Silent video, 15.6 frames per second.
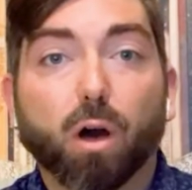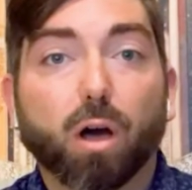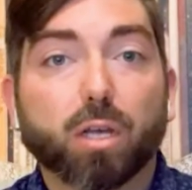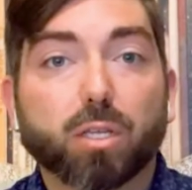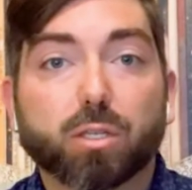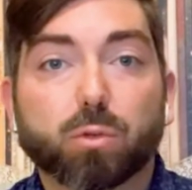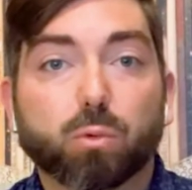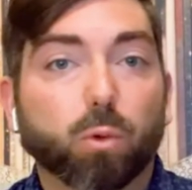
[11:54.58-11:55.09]

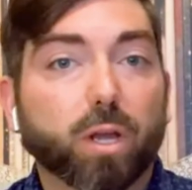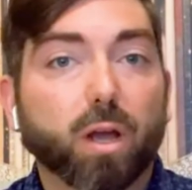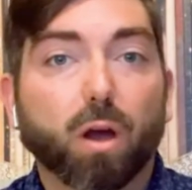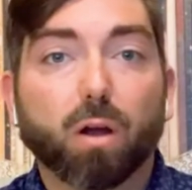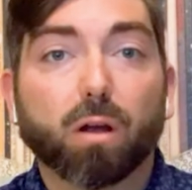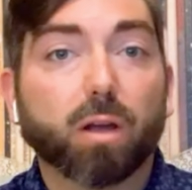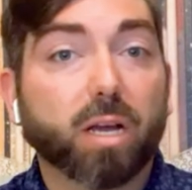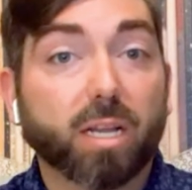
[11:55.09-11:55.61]
costs. We
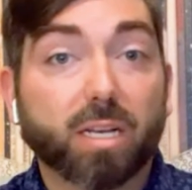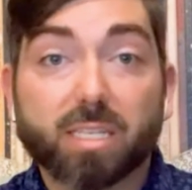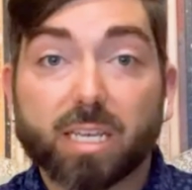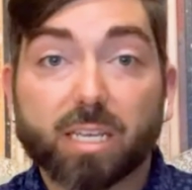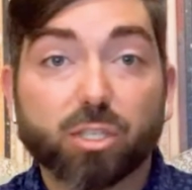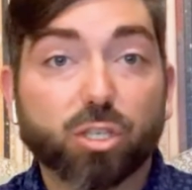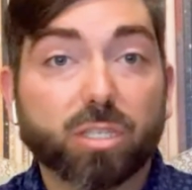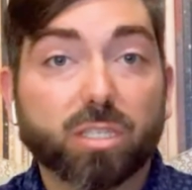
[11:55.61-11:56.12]
are a
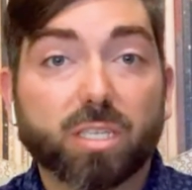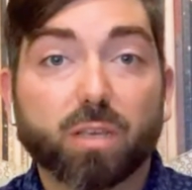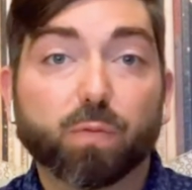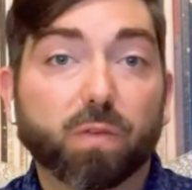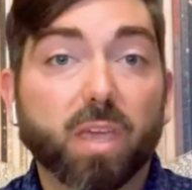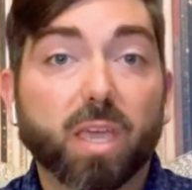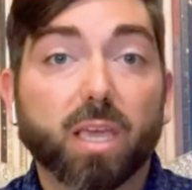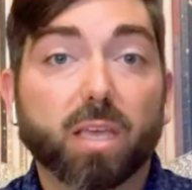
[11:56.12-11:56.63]
contingency
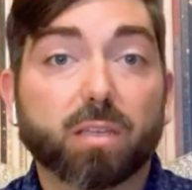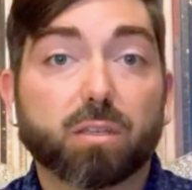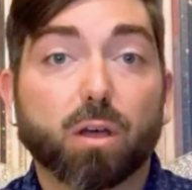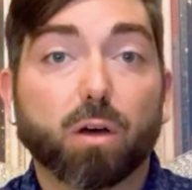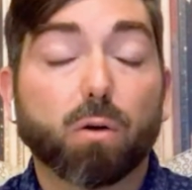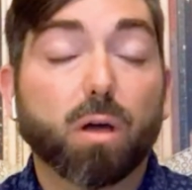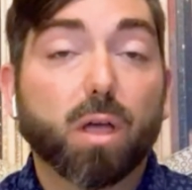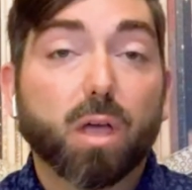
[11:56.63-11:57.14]
fee.
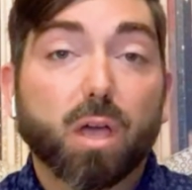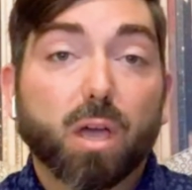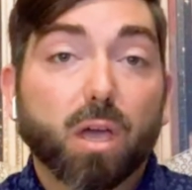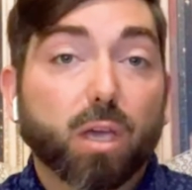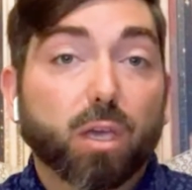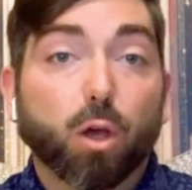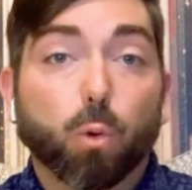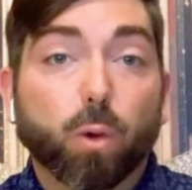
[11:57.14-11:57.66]
So,
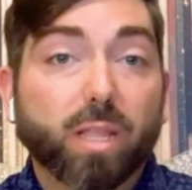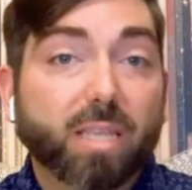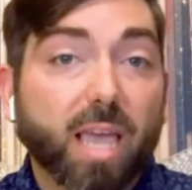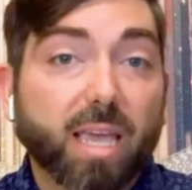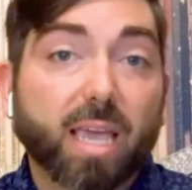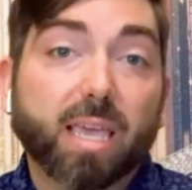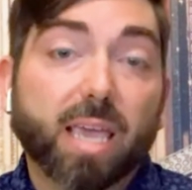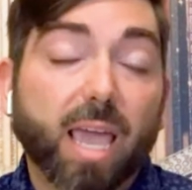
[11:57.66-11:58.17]
you know, we
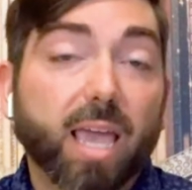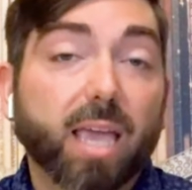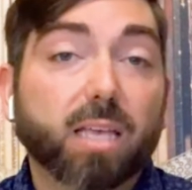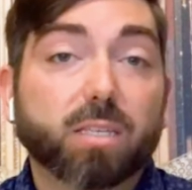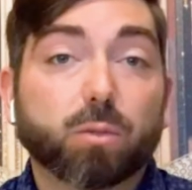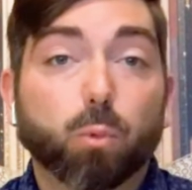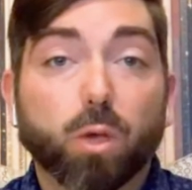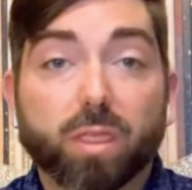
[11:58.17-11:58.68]
take a
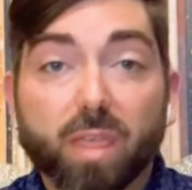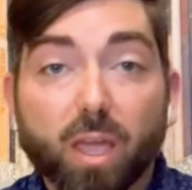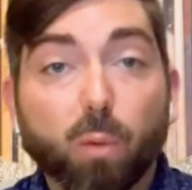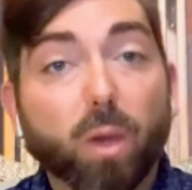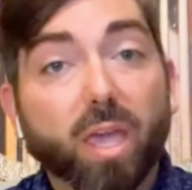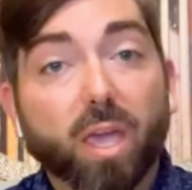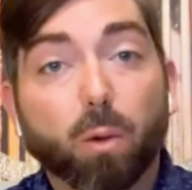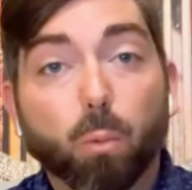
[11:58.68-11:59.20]
case, we
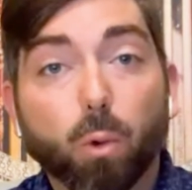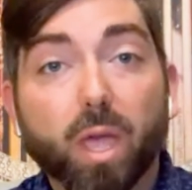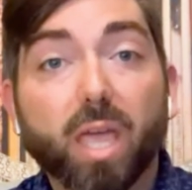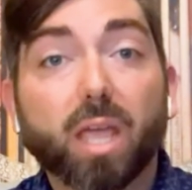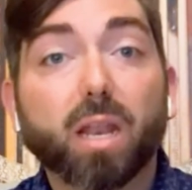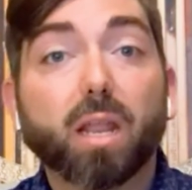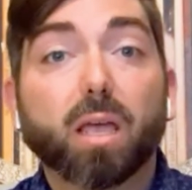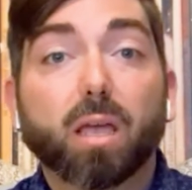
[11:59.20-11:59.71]
think we can
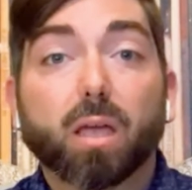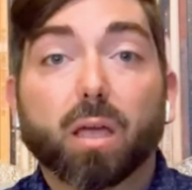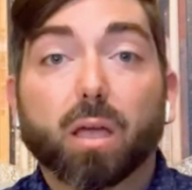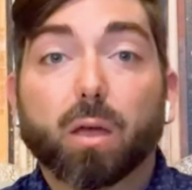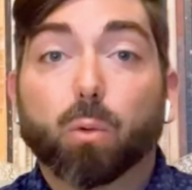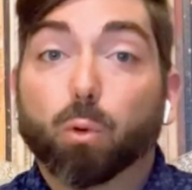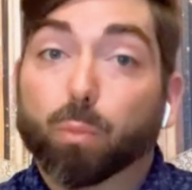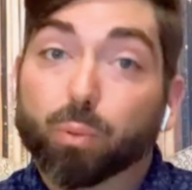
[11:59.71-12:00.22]
win,
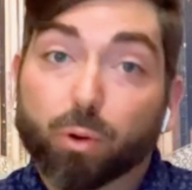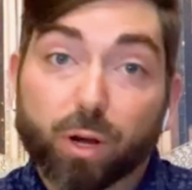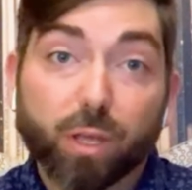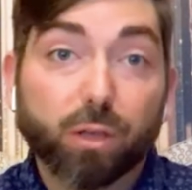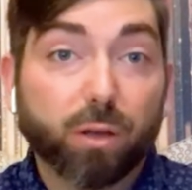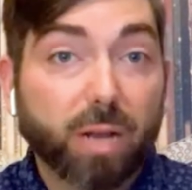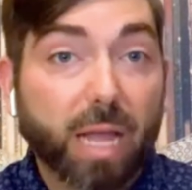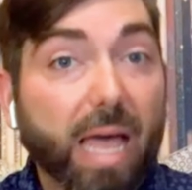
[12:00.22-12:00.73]
we're
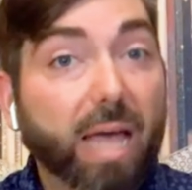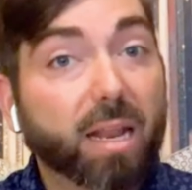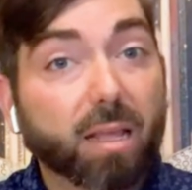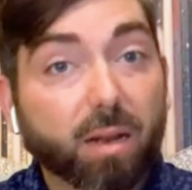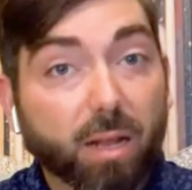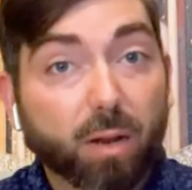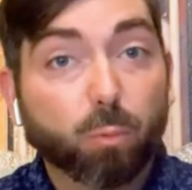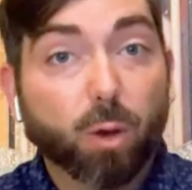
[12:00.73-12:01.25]
pretty at
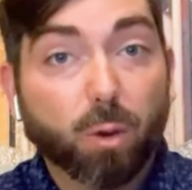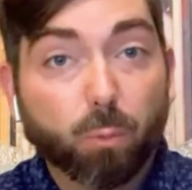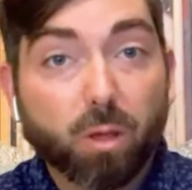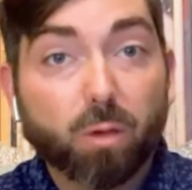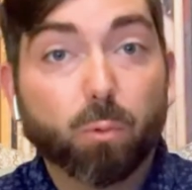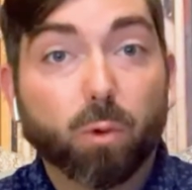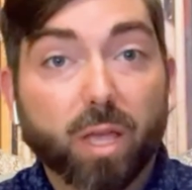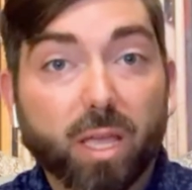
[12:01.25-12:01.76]
it. And when
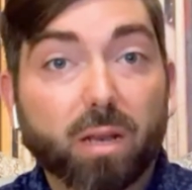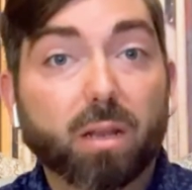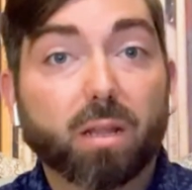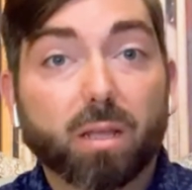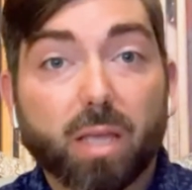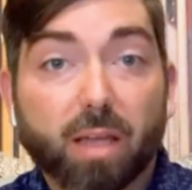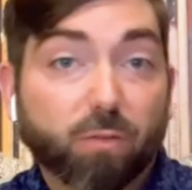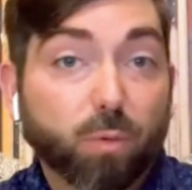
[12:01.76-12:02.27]
we
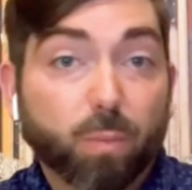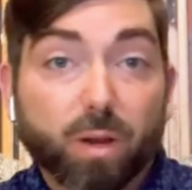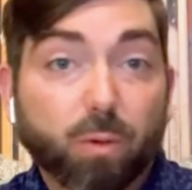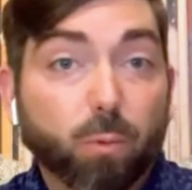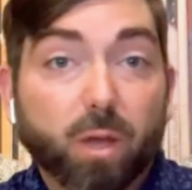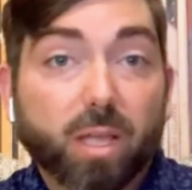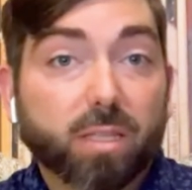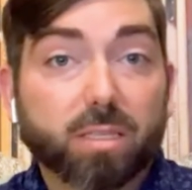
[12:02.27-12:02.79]
win, everybody
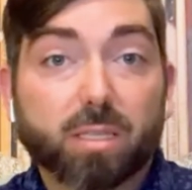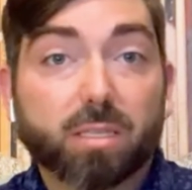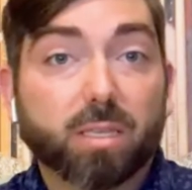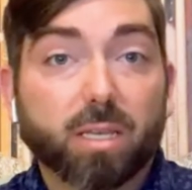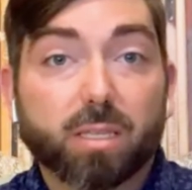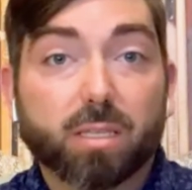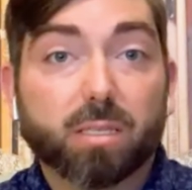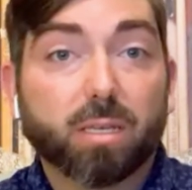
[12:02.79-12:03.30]
wins.
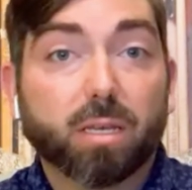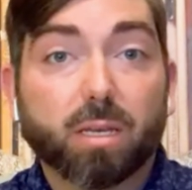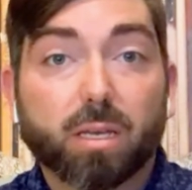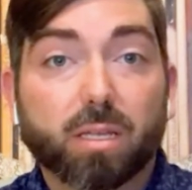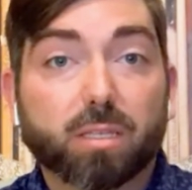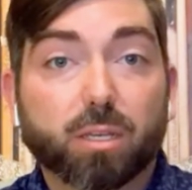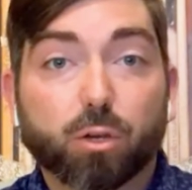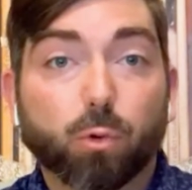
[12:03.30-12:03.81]
It's
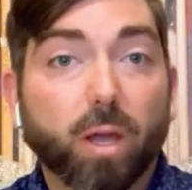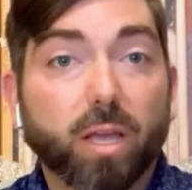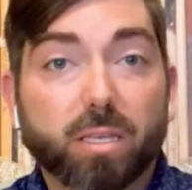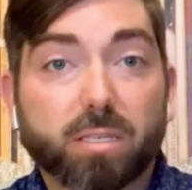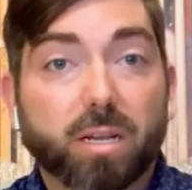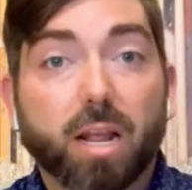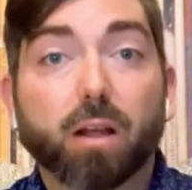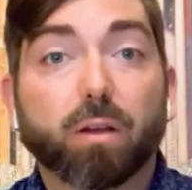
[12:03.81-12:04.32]
a
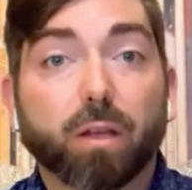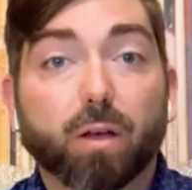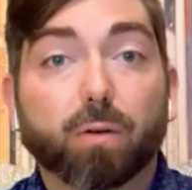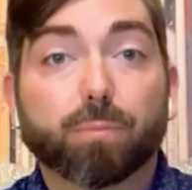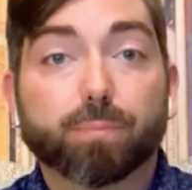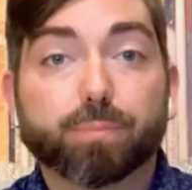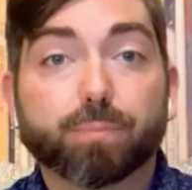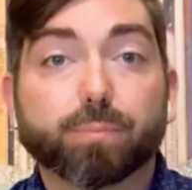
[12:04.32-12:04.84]
great
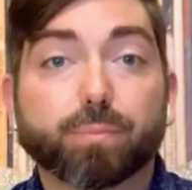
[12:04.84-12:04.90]
scenario.